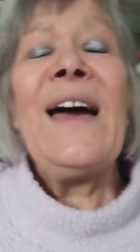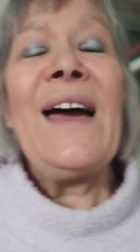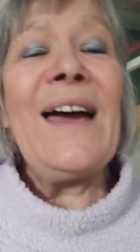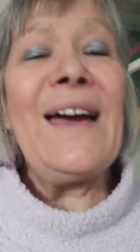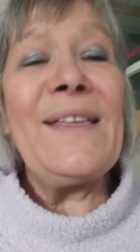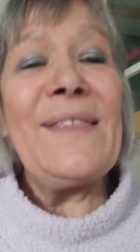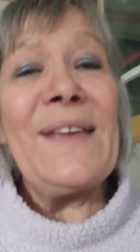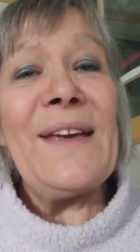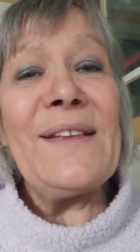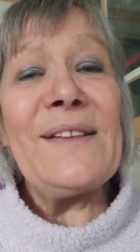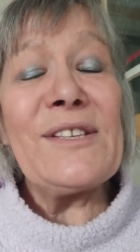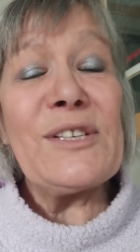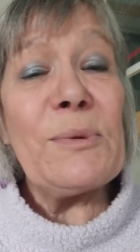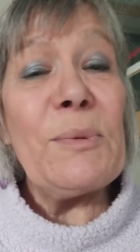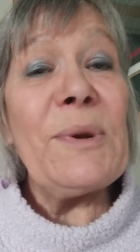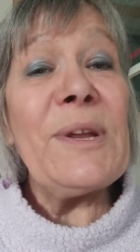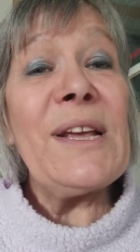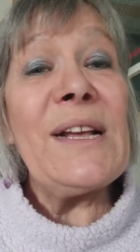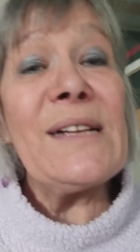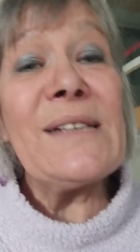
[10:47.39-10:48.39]
and then
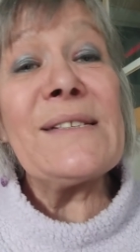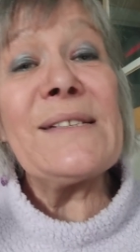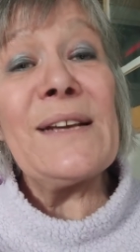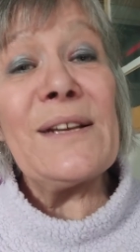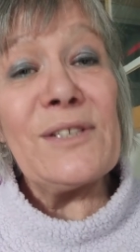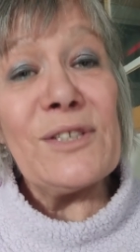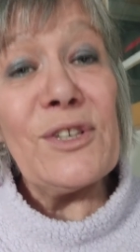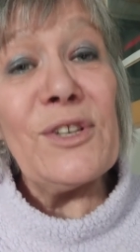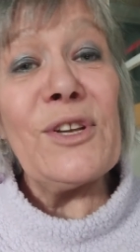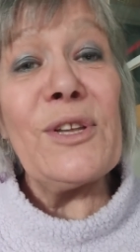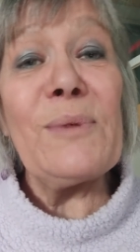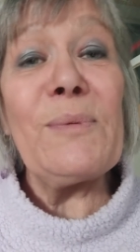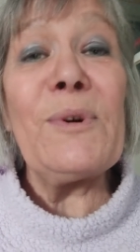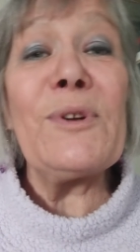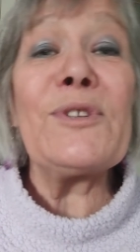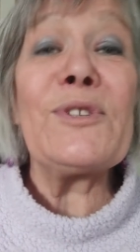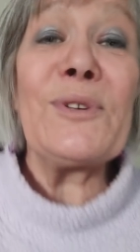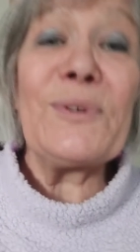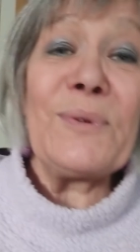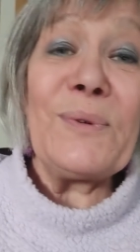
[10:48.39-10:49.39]
somebody else sends another
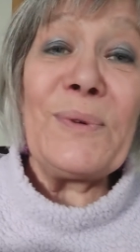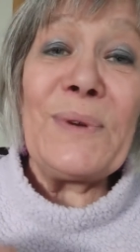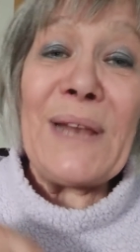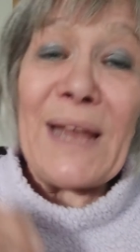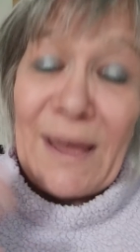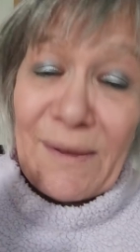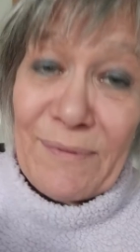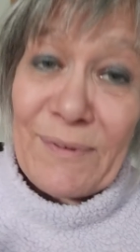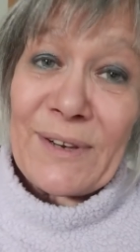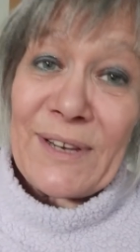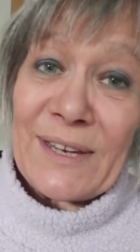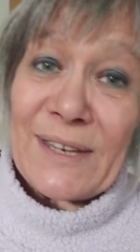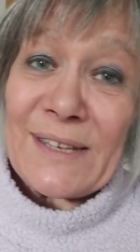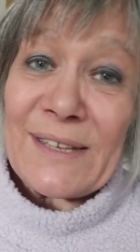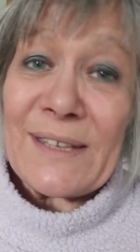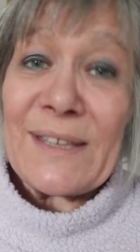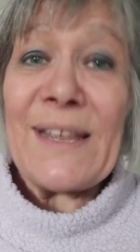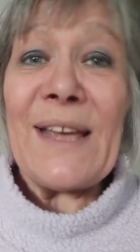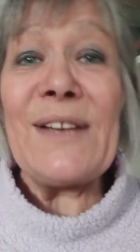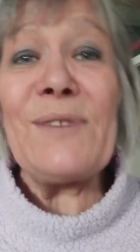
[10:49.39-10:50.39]
one, so we laugh at
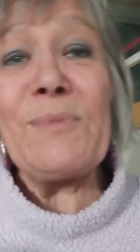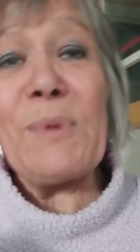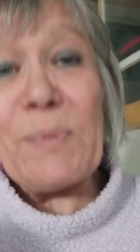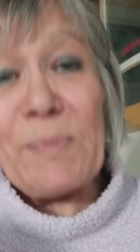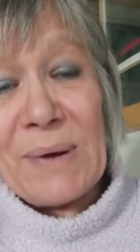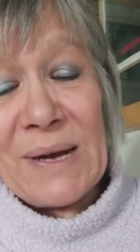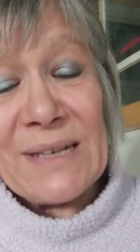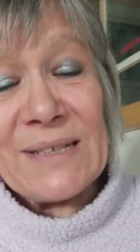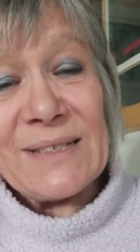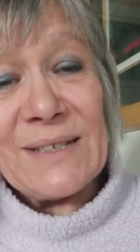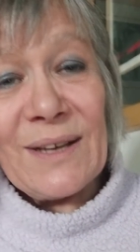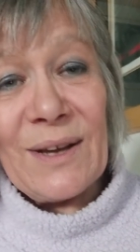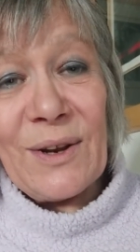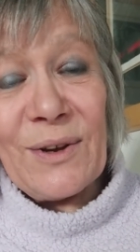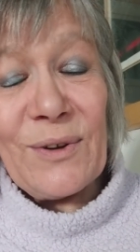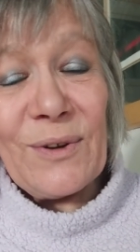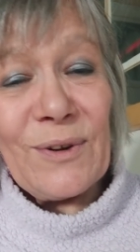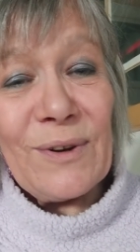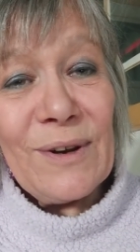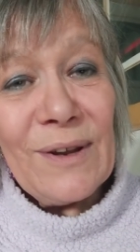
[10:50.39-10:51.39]
it, and then we pass that
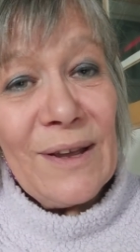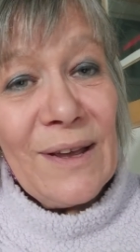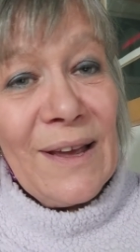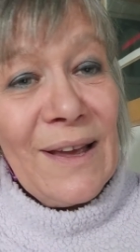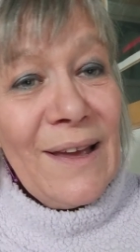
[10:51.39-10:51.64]
on.